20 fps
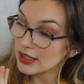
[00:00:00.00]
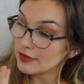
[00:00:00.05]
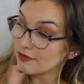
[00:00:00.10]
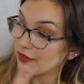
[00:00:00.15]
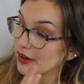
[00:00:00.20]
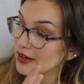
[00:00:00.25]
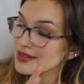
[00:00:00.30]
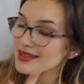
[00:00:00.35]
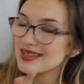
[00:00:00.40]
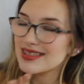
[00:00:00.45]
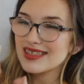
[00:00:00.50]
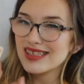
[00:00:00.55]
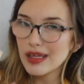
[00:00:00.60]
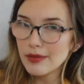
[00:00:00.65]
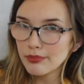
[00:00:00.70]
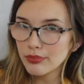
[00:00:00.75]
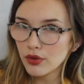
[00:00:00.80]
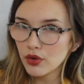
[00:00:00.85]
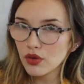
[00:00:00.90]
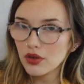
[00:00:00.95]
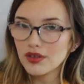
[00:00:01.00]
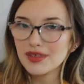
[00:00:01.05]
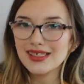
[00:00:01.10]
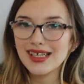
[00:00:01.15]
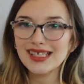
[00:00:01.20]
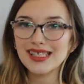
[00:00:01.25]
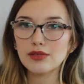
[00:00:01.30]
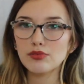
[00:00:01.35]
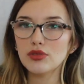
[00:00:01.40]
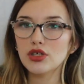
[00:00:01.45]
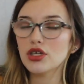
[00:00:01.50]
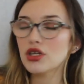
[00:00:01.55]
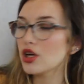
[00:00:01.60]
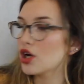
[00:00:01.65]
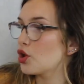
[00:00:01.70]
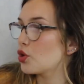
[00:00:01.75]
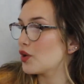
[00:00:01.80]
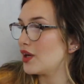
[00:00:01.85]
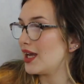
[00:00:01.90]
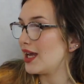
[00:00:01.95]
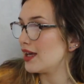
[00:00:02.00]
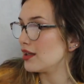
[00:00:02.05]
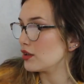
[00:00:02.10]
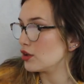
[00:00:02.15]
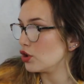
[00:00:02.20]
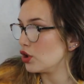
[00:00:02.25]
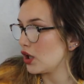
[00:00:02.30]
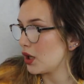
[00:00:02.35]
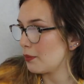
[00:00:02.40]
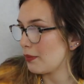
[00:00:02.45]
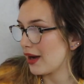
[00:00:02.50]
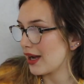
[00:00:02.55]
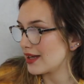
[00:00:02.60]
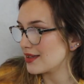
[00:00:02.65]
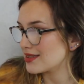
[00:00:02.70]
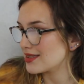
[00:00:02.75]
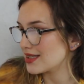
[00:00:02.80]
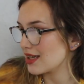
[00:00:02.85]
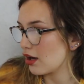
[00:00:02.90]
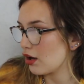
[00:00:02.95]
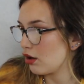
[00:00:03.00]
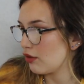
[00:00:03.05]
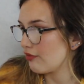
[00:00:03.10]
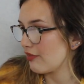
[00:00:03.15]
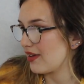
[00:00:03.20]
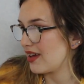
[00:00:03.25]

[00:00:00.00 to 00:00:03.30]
It's very simple. It's not something you can create a look by itself